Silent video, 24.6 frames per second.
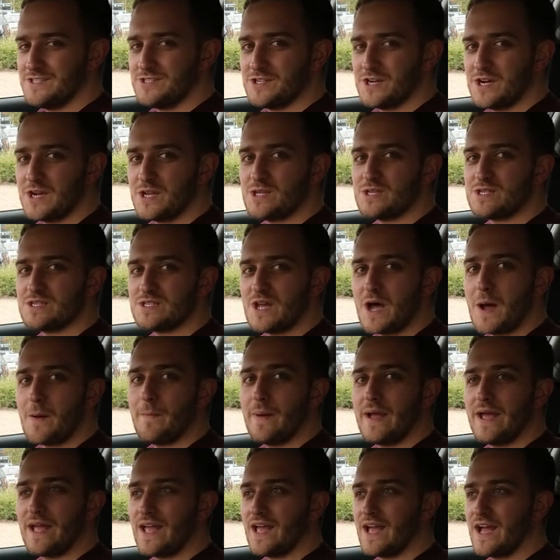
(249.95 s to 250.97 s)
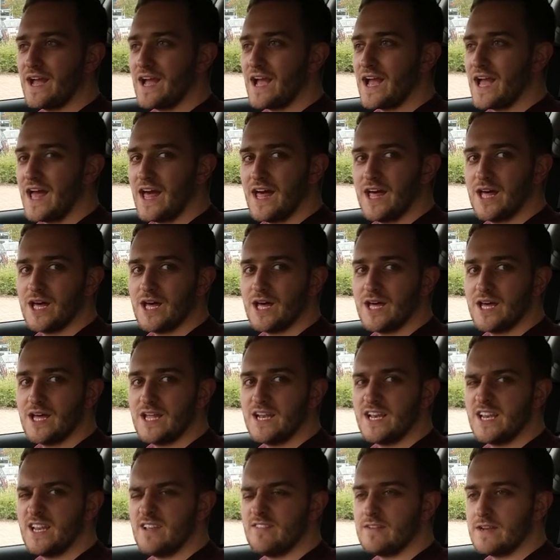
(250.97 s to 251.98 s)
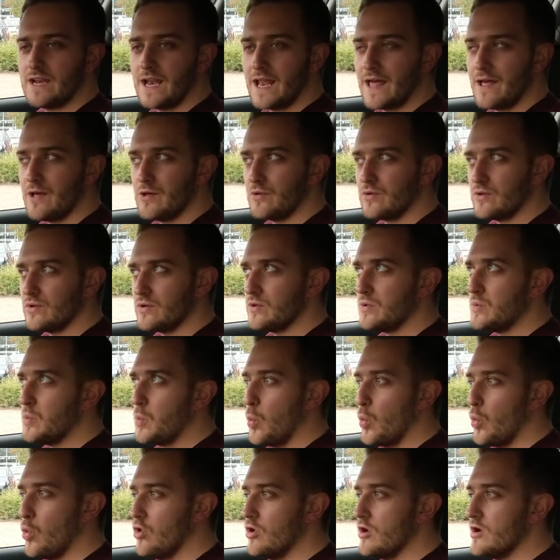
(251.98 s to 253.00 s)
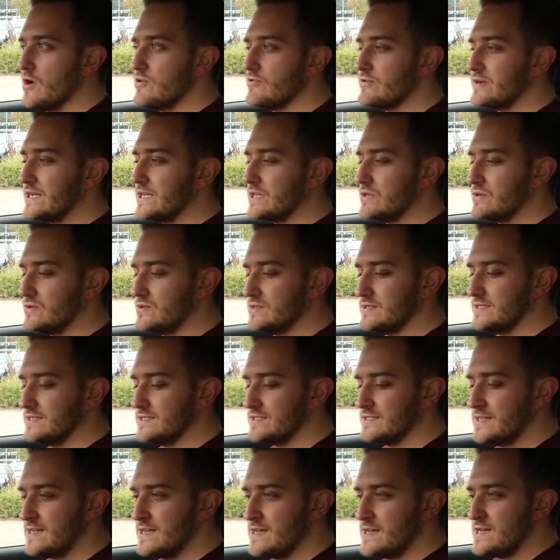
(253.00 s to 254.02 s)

charger start making an even louder whirring noise.